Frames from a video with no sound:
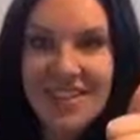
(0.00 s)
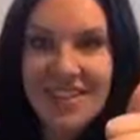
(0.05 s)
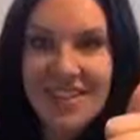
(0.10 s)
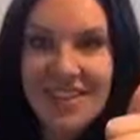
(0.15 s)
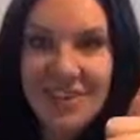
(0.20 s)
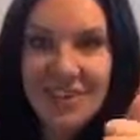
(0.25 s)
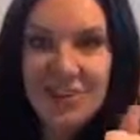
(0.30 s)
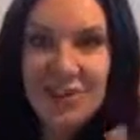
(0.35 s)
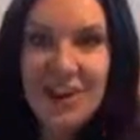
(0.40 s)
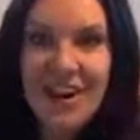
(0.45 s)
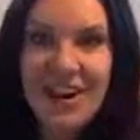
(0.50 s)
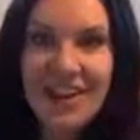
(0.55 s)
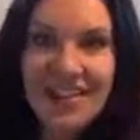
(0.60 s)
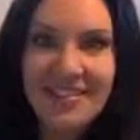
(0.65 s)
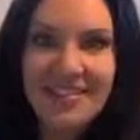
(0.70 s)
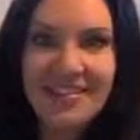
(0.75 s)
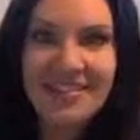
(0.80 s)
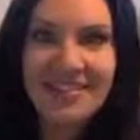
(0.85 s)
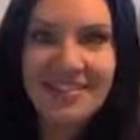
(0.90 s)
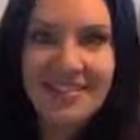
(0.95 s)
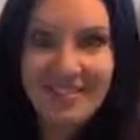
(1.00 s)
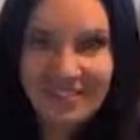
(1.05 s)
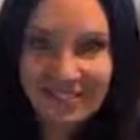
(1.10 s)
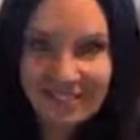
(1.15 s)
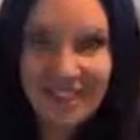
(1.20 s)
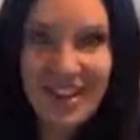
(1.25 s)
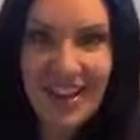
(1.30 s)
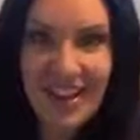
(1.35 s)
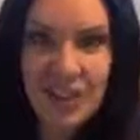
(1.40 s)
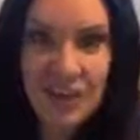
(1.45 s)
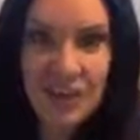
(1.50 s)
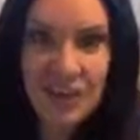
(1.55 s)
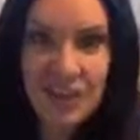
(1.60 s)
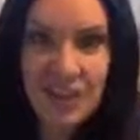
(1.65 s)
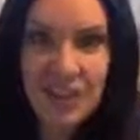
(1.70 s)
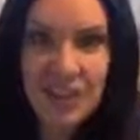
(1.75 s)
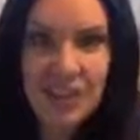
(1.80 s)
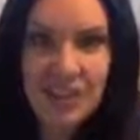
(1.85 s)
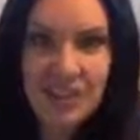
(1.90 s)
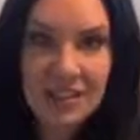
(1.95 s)
that's great.
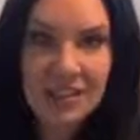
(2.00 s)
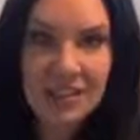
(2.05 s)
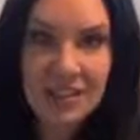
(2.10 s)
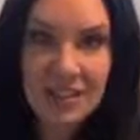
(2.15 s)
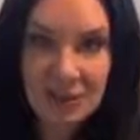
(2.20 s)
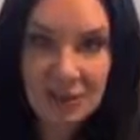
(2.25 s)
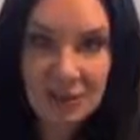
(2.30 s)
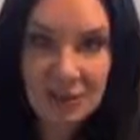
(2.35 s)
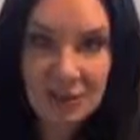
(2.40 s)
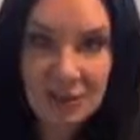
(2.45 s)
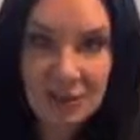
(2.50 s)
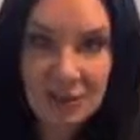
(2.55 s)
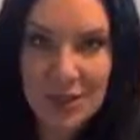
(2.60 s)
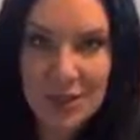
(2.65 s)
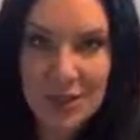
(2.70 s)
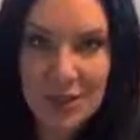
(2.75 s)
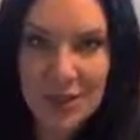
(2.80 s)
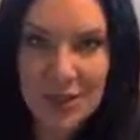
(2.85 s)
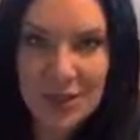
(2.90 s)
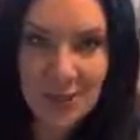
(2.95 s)
Everything is as it should be.